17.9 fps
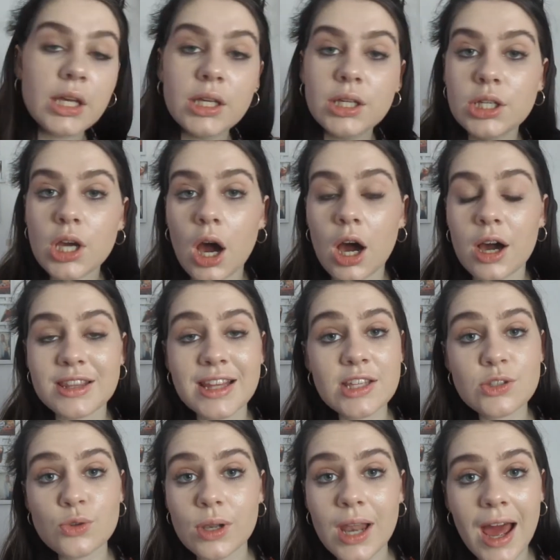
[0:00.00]
Yeah,
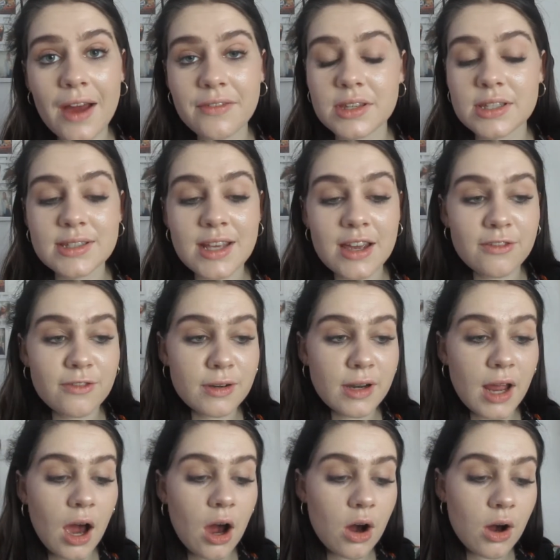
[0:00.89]
that's all I have to say for
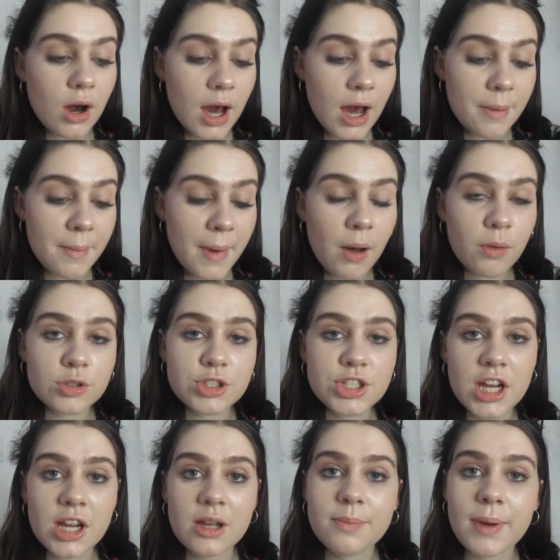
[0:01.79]
now. I will
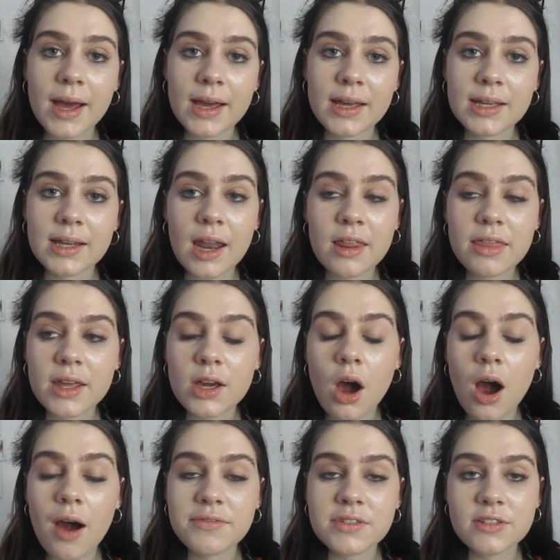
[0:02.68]
check back in, I think,
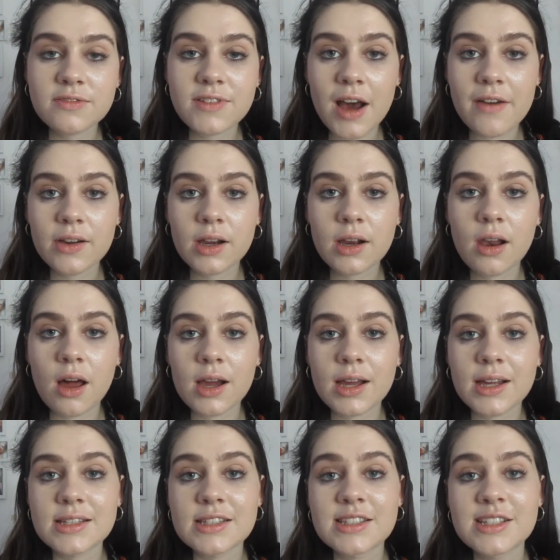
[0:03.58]
after 5
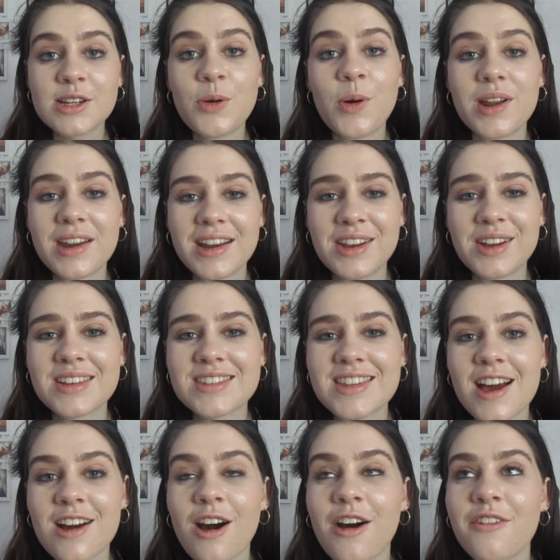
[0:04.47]
o'clock and see what it looks
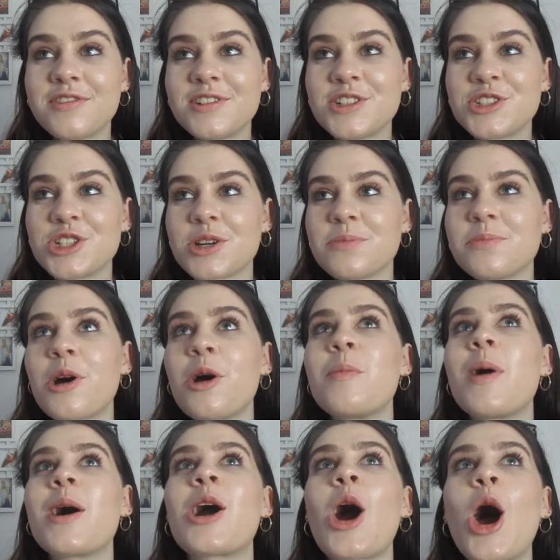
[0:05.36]
like after gym. Oh
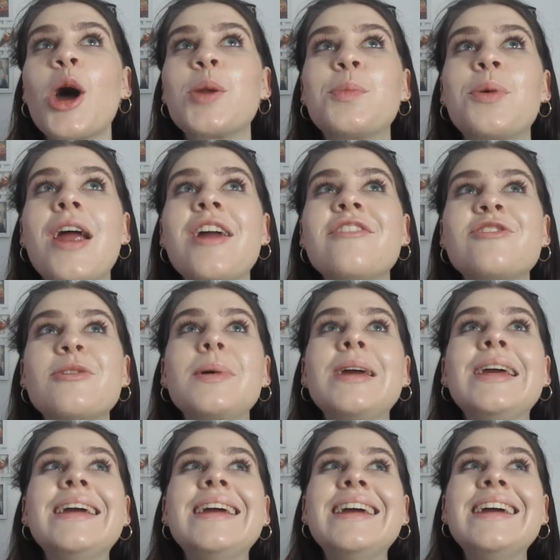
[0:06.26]
my god, pray for
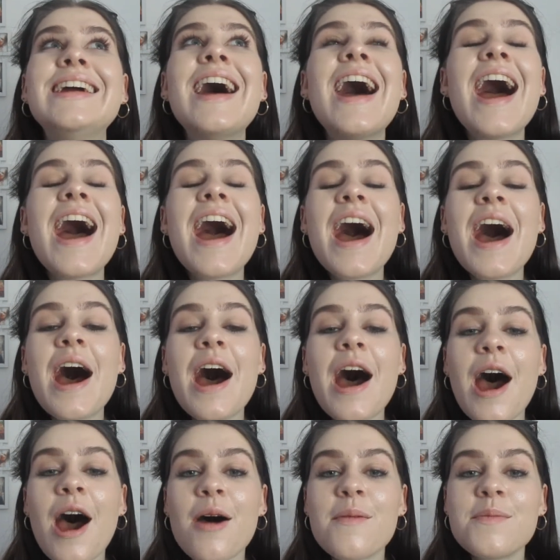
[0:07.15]
me.
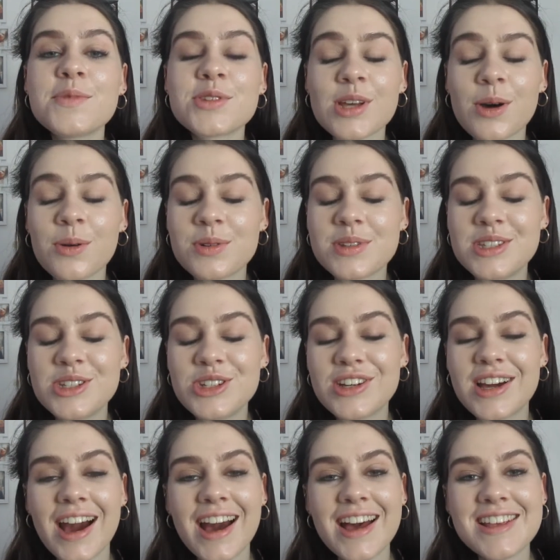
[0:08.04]
So I'll see
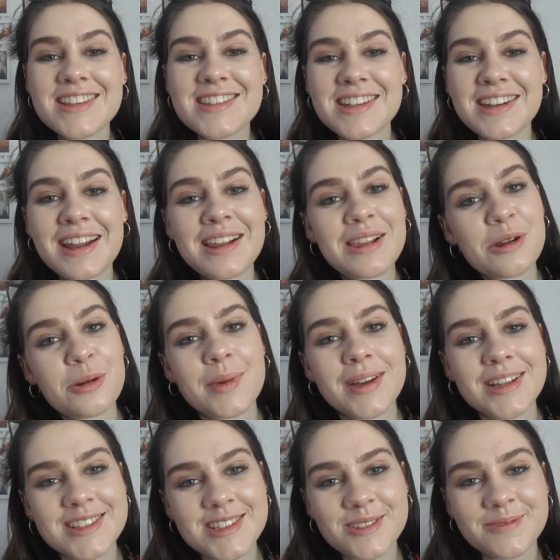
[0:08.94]
you guys in a little
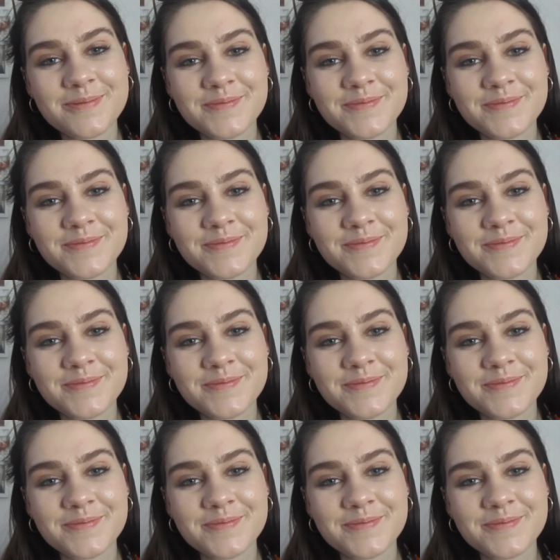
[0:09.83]
bit.